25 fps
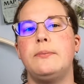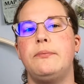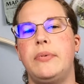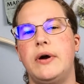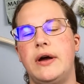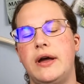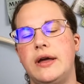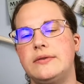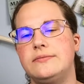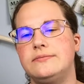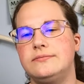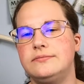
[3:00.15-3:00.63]

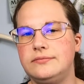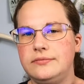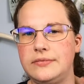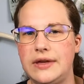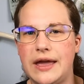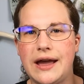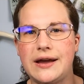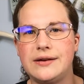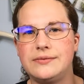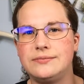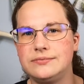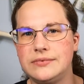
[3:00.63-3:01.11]
But
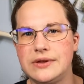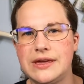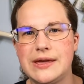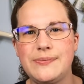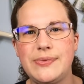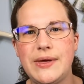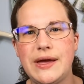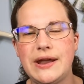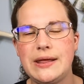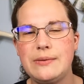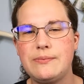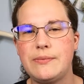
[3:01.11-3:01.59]
yeah,
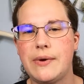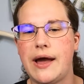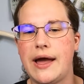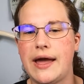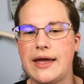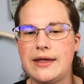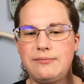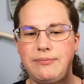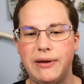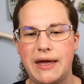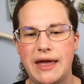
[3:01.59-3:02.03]
keep that in mind.